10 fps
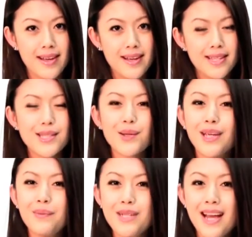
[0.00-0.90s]
So
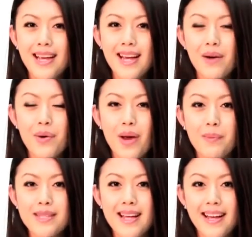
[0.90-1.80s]
keep checking our
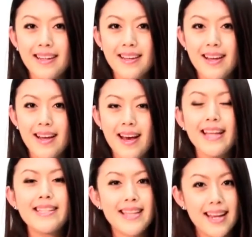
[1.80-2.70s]
website and
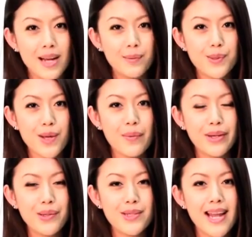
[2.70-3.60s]
sign up to our
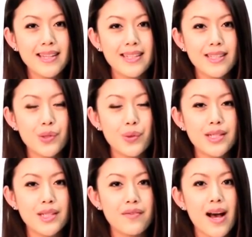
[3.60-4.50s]
newsletter to
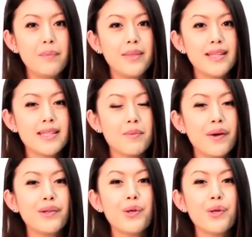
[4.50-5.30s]
receive updates about new